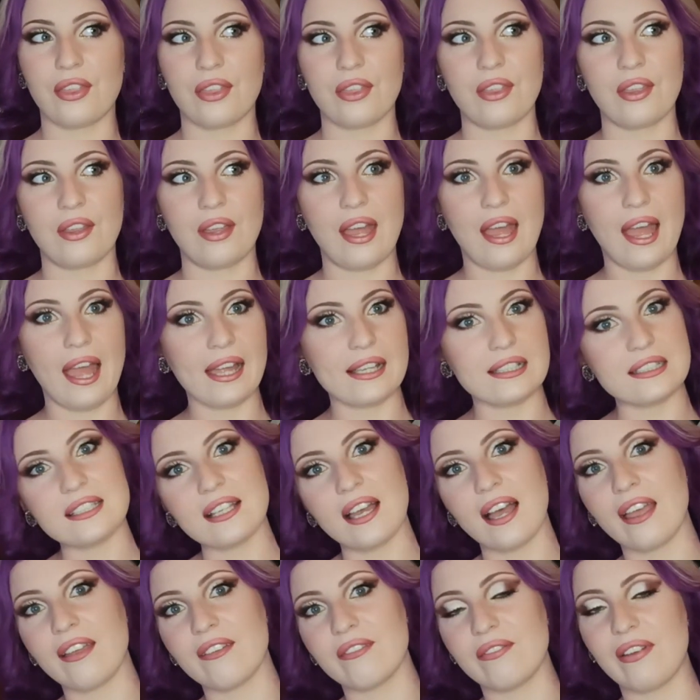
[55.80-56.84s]
the
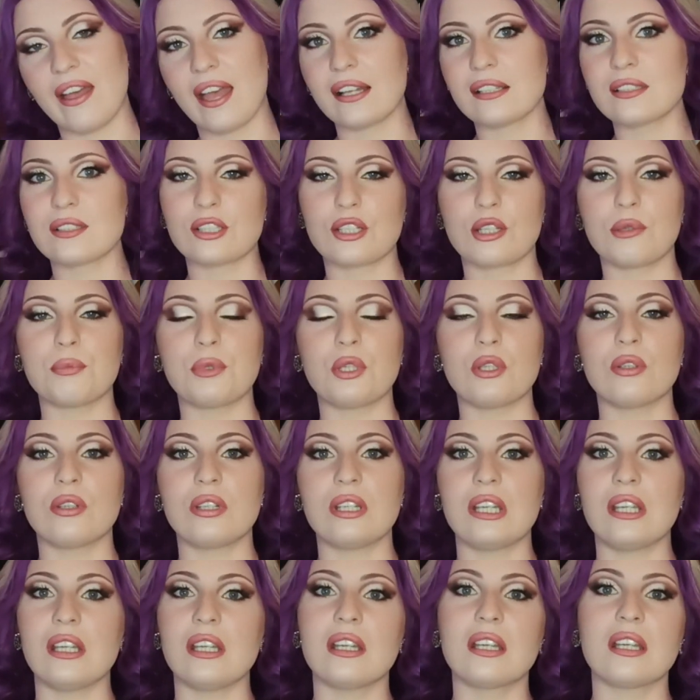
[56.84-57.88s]
anti-vax
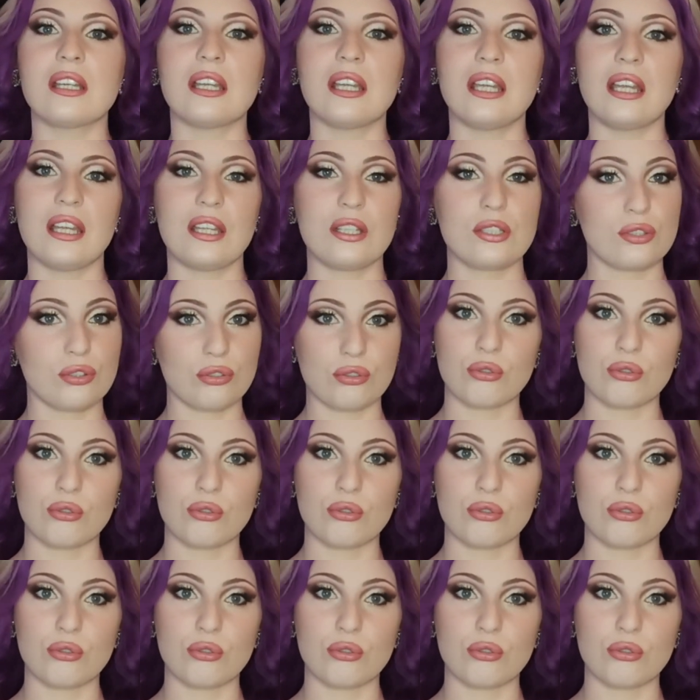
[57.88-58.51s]
community is